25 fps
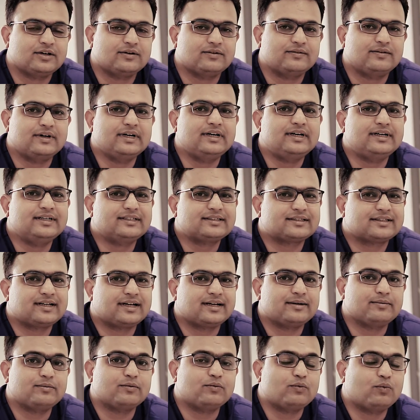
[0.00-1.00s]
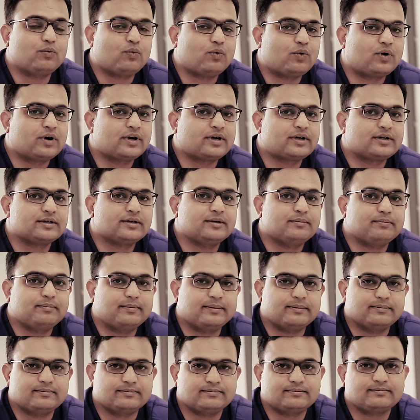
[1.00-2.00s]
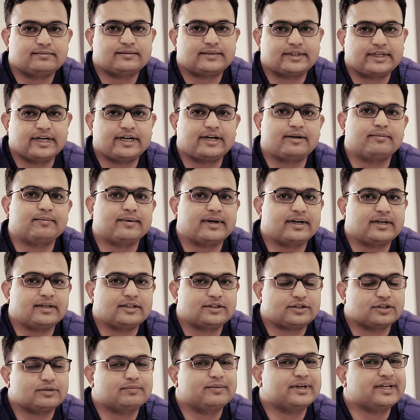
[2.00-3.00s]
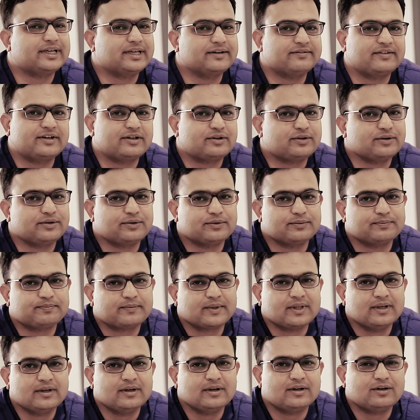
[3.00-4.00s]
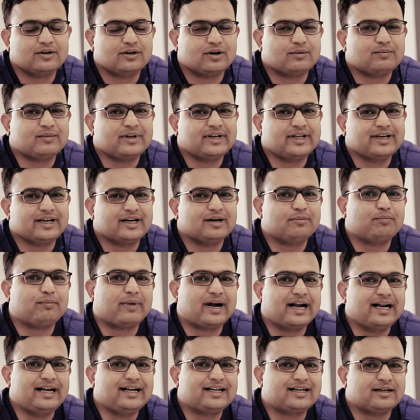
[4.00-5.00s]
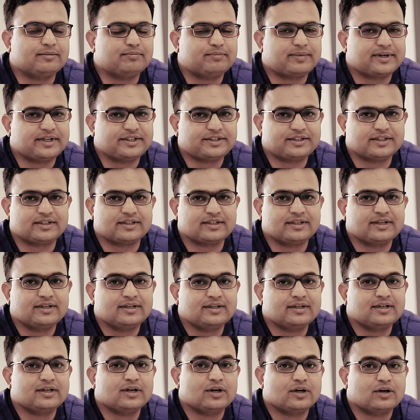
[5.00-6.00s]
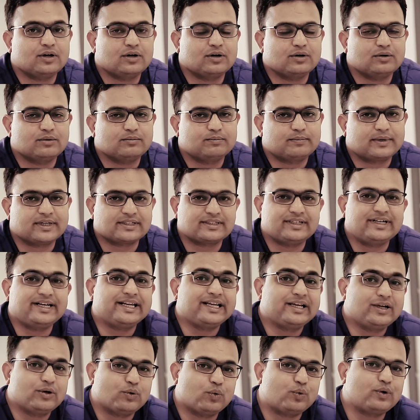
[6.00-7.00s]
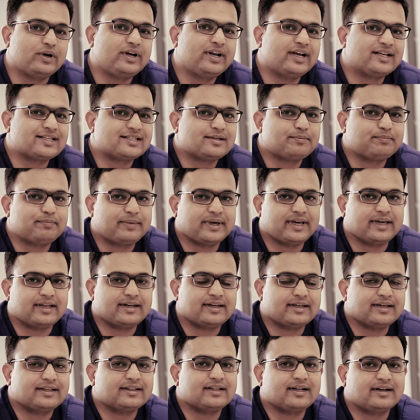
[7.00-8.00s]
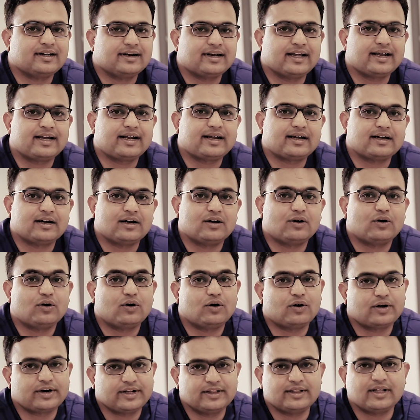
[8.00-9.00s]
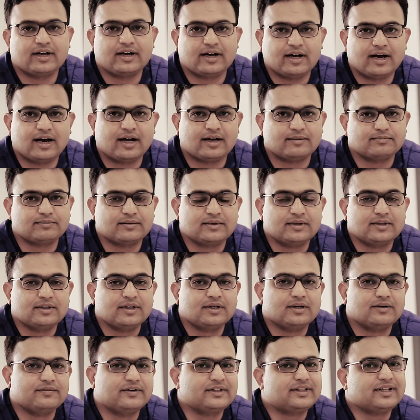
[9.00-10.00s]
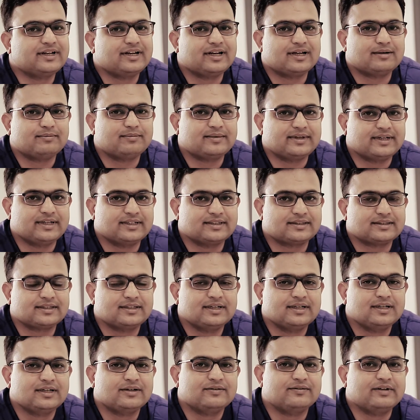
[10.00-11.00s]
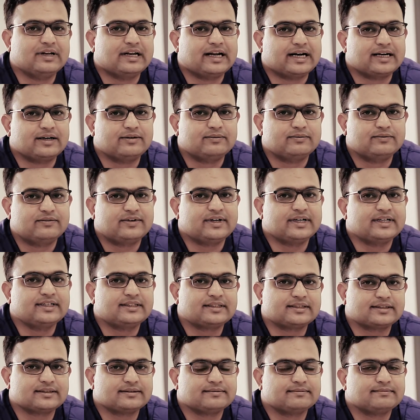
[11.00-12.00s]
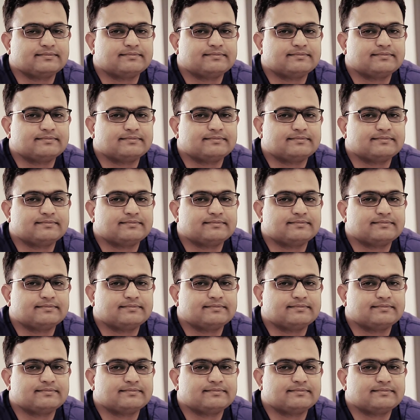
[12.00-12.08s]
will describe what treatment should be given to you. Normally, a mild compression presenting only as a pain in the neck or in the arm with a numbness will advise